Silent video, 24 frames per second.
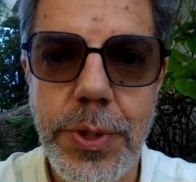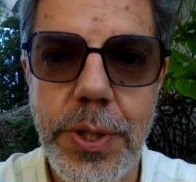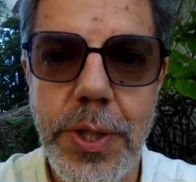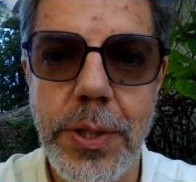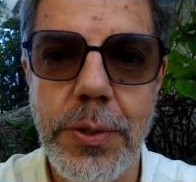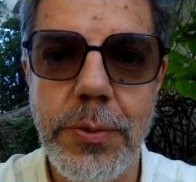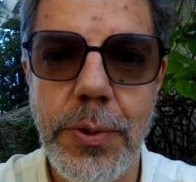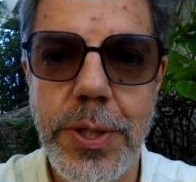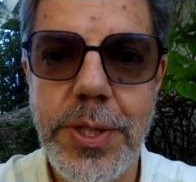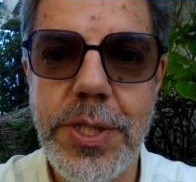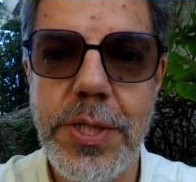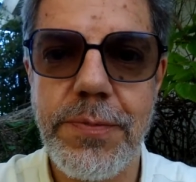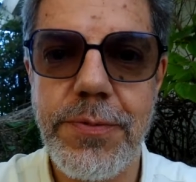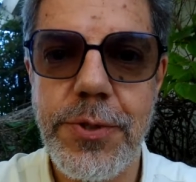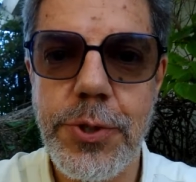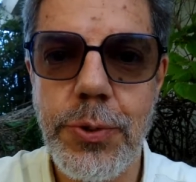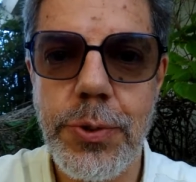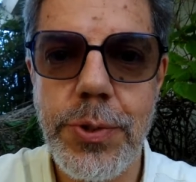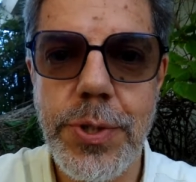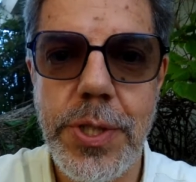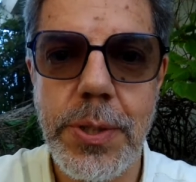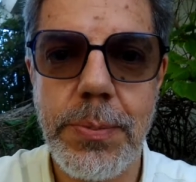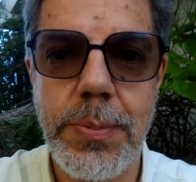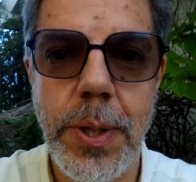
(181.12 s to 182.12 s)
We tell lots of
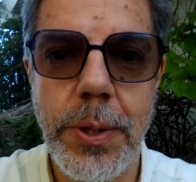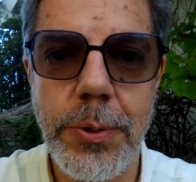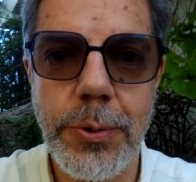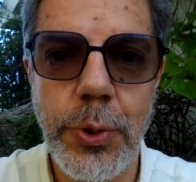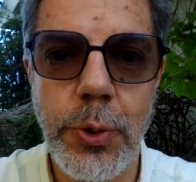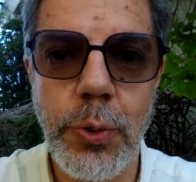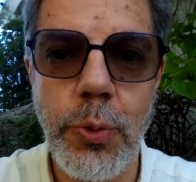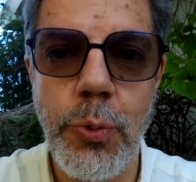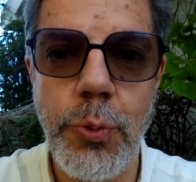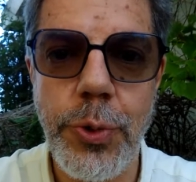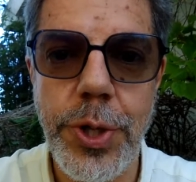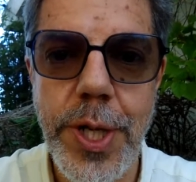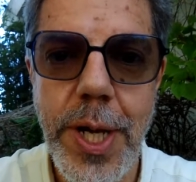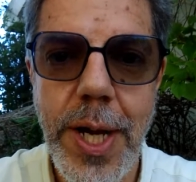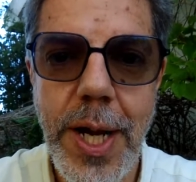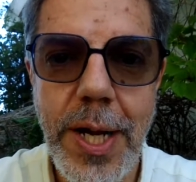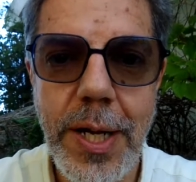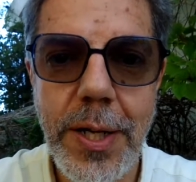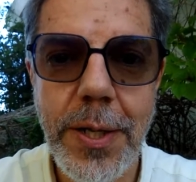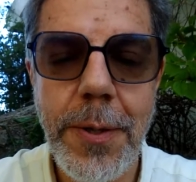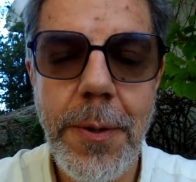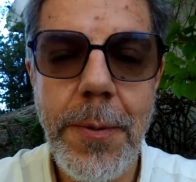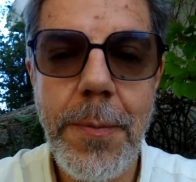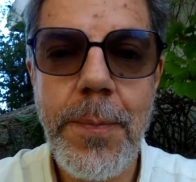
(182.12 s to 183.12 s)
stories about who we
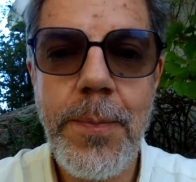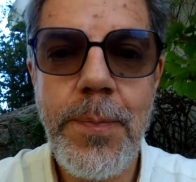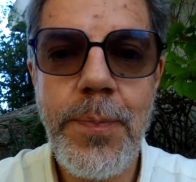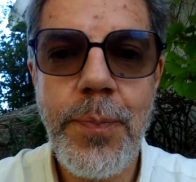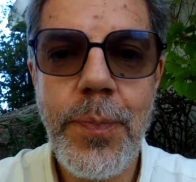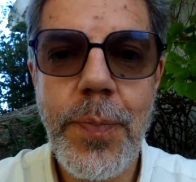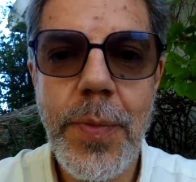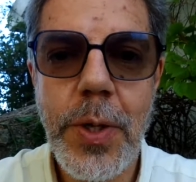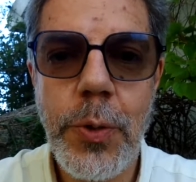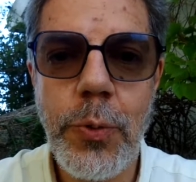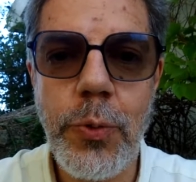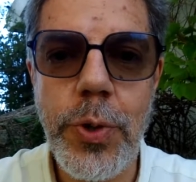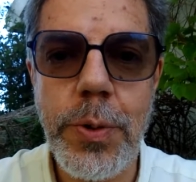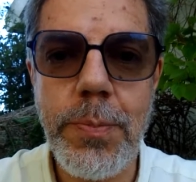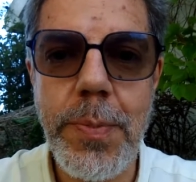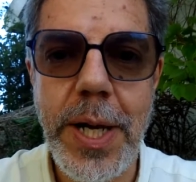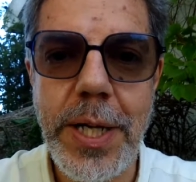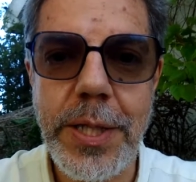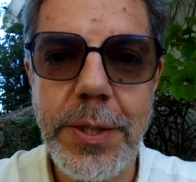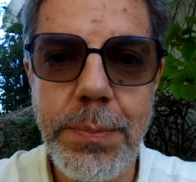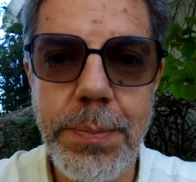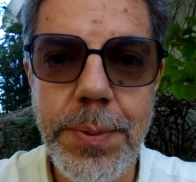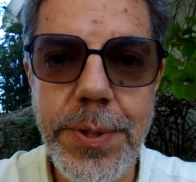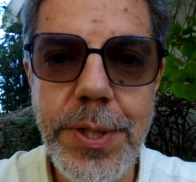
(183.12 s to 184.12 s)
are, who we
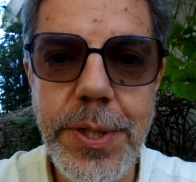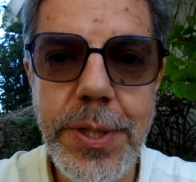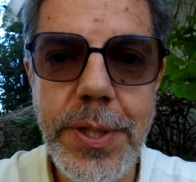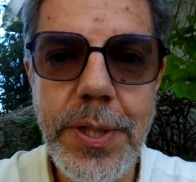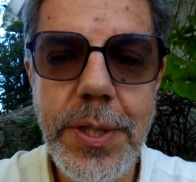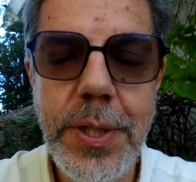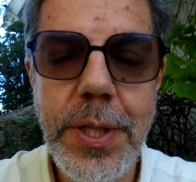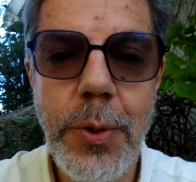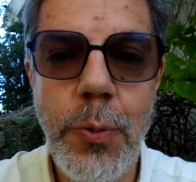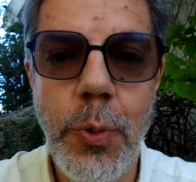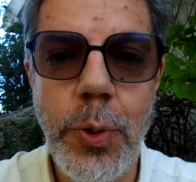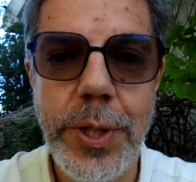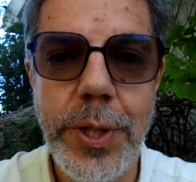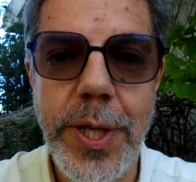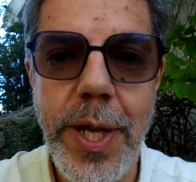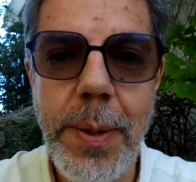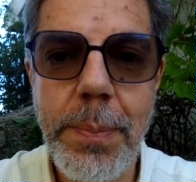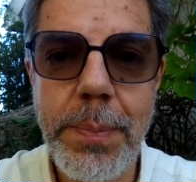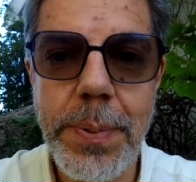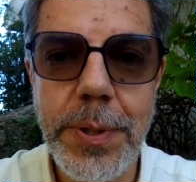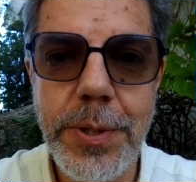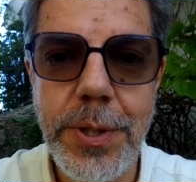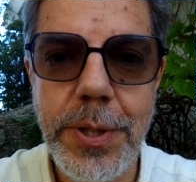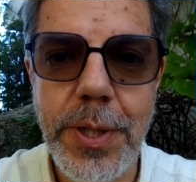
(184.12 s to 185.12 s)
might be, what
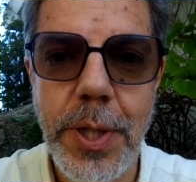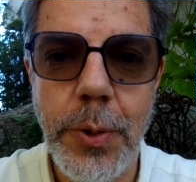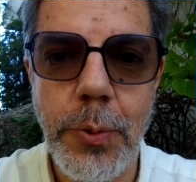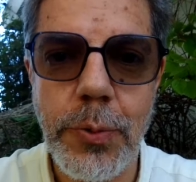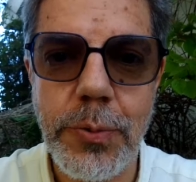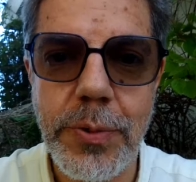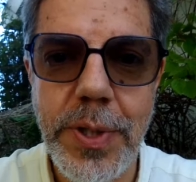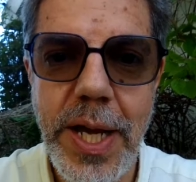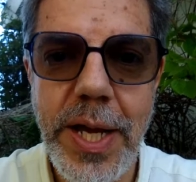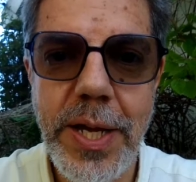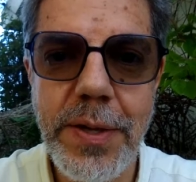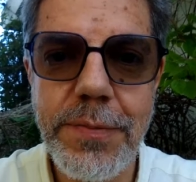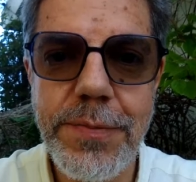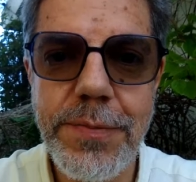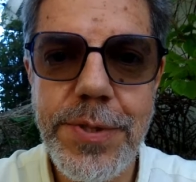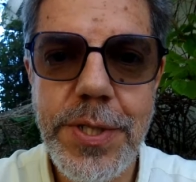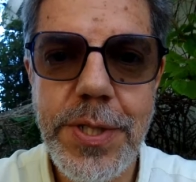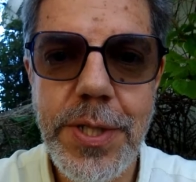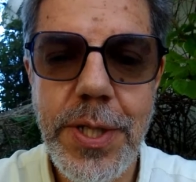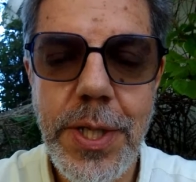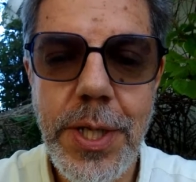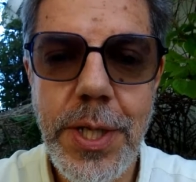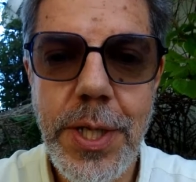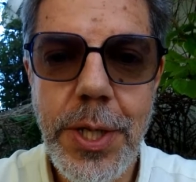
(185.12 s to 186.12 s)
happened in our lives.
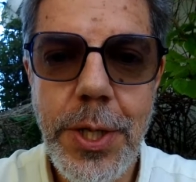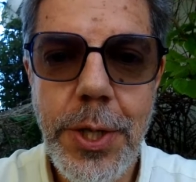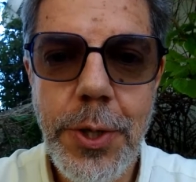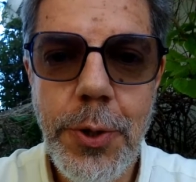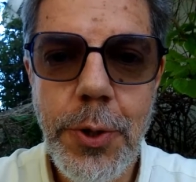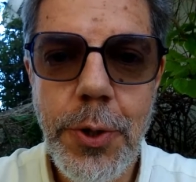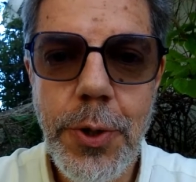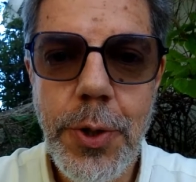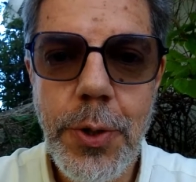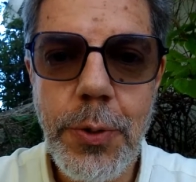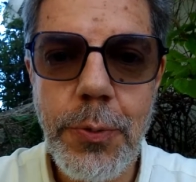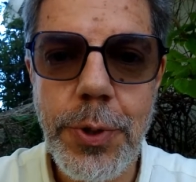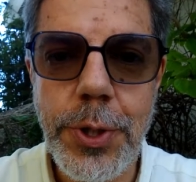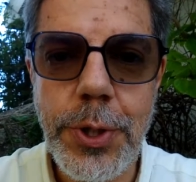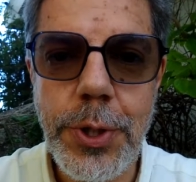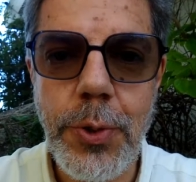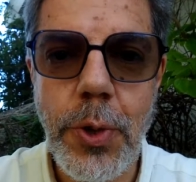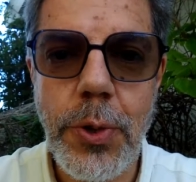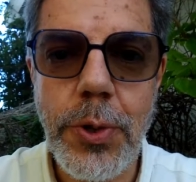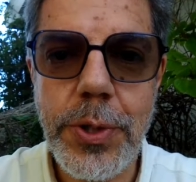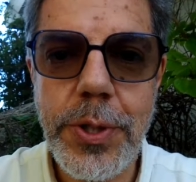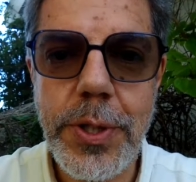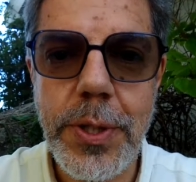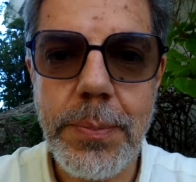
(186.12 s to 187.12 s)
We
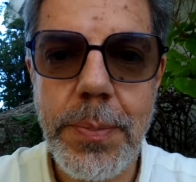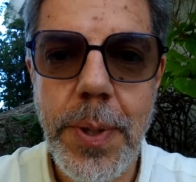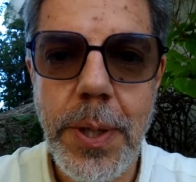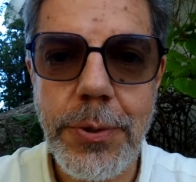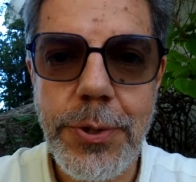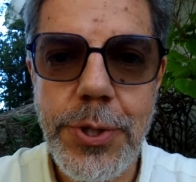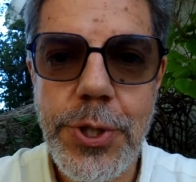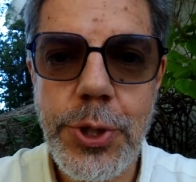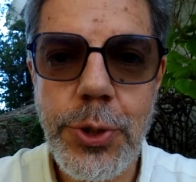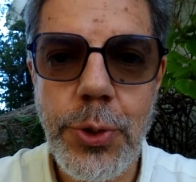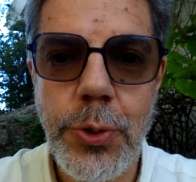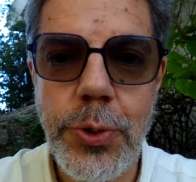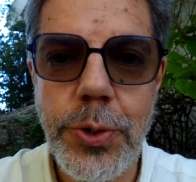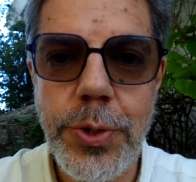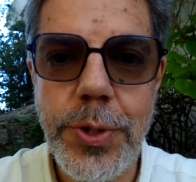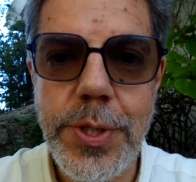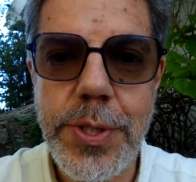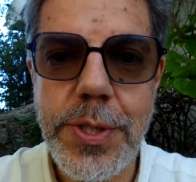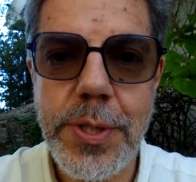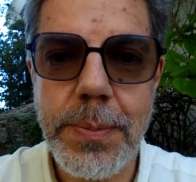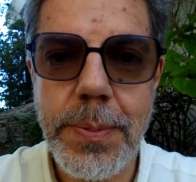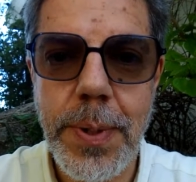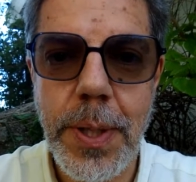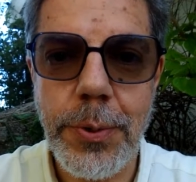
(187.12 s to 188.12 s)
talk about
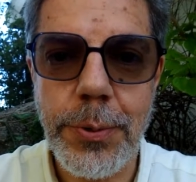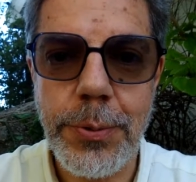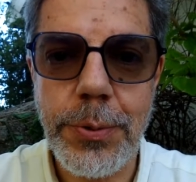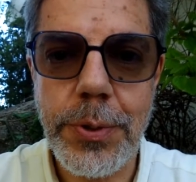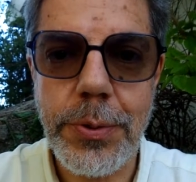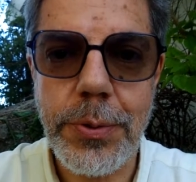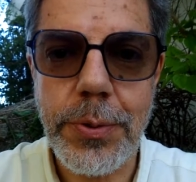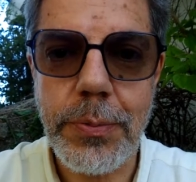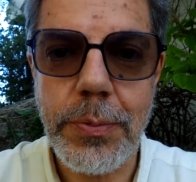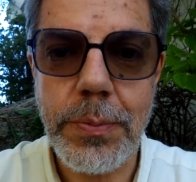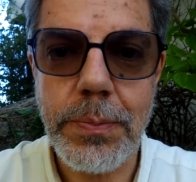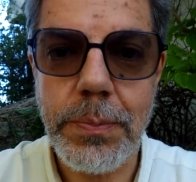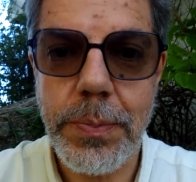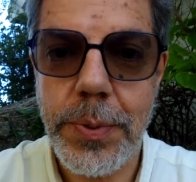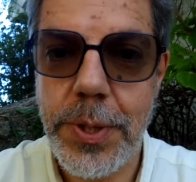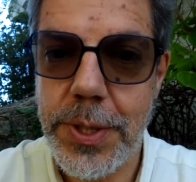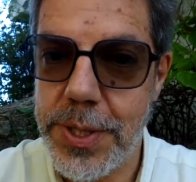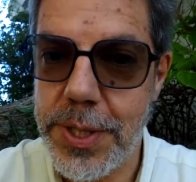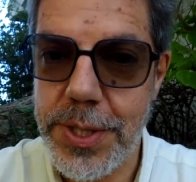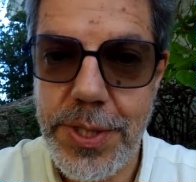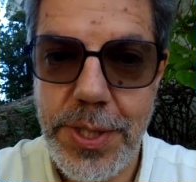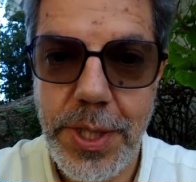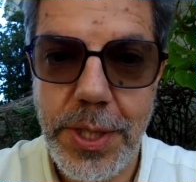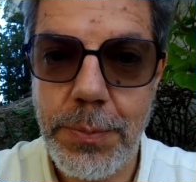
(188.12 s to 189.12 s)
stories about, as
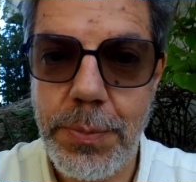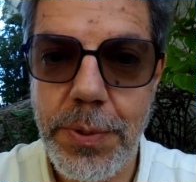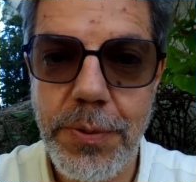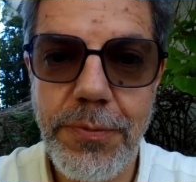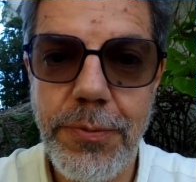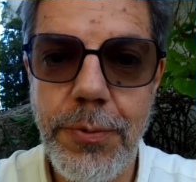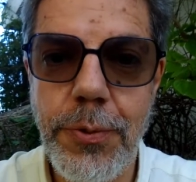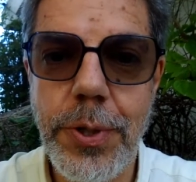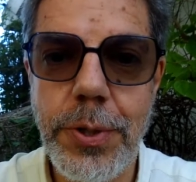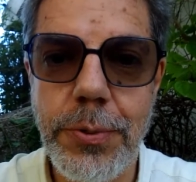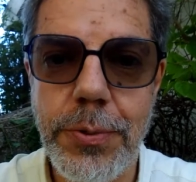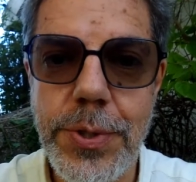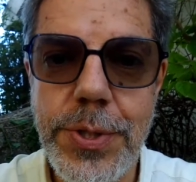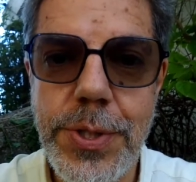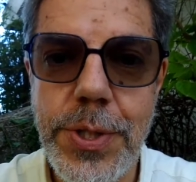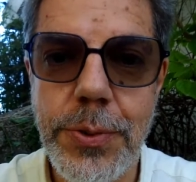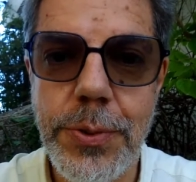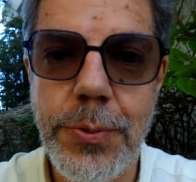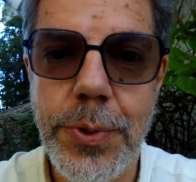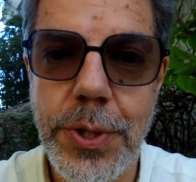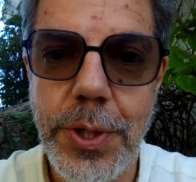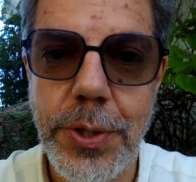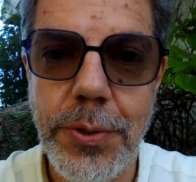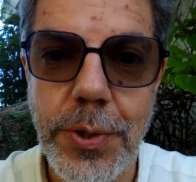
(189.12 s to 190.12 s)
I said before,
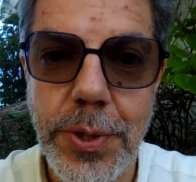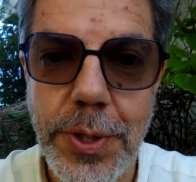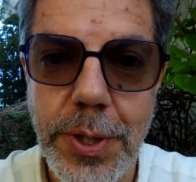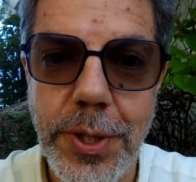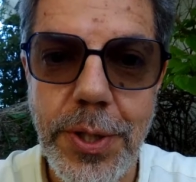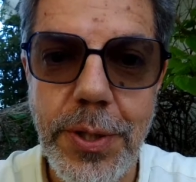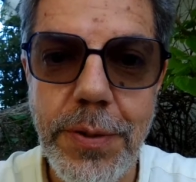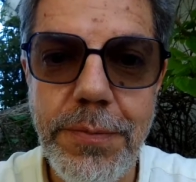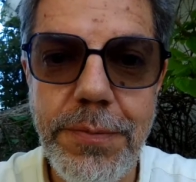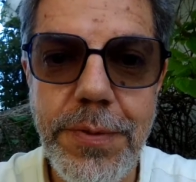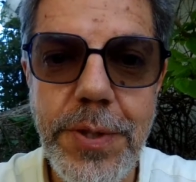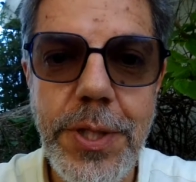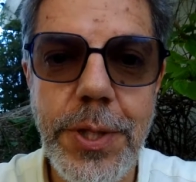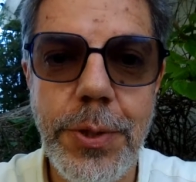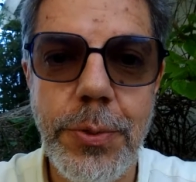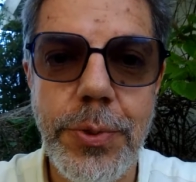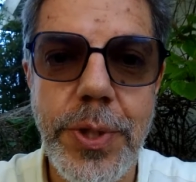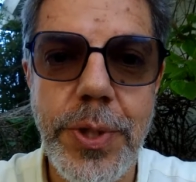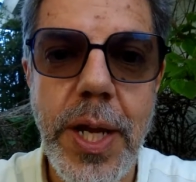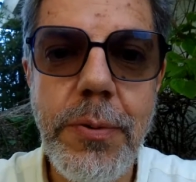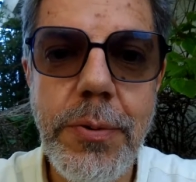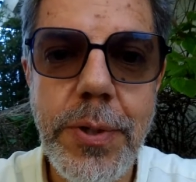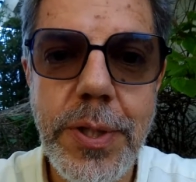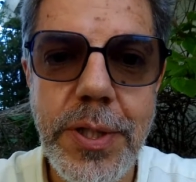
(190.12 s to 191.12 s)
also in another video,
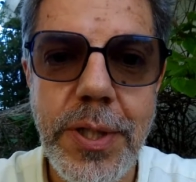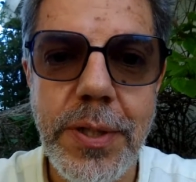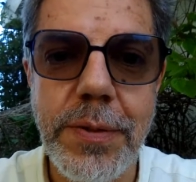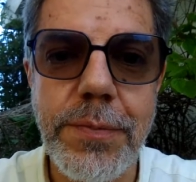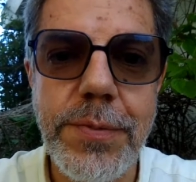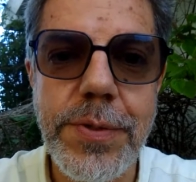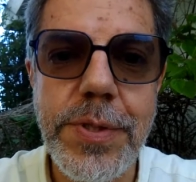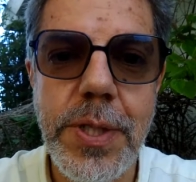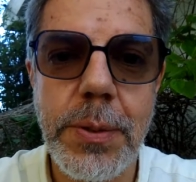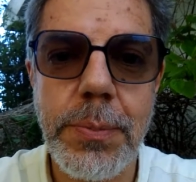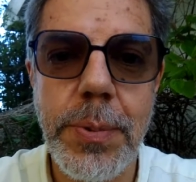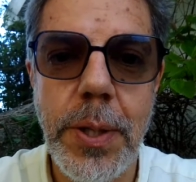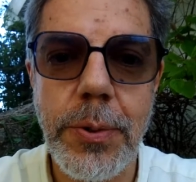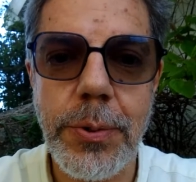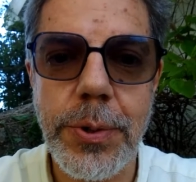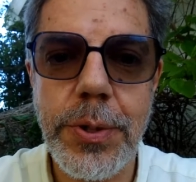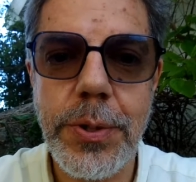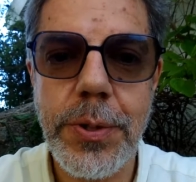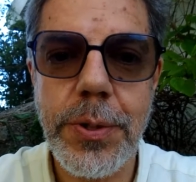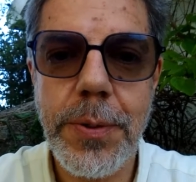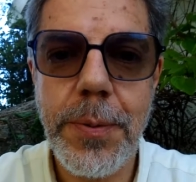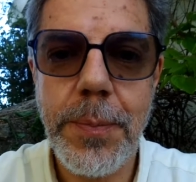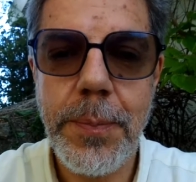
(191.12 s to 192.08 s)
narratives about